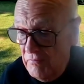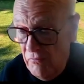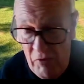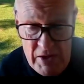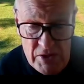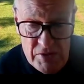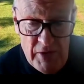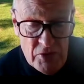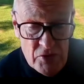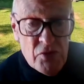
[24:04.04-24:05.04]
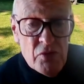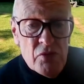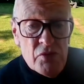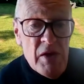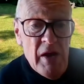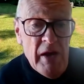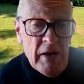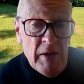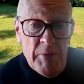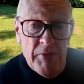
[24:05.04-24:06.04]
range of other tools
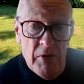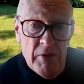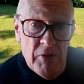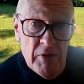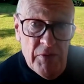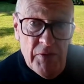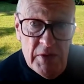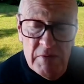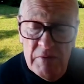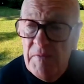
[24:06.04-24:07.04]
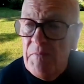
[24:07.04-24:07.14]
can be very, very effective.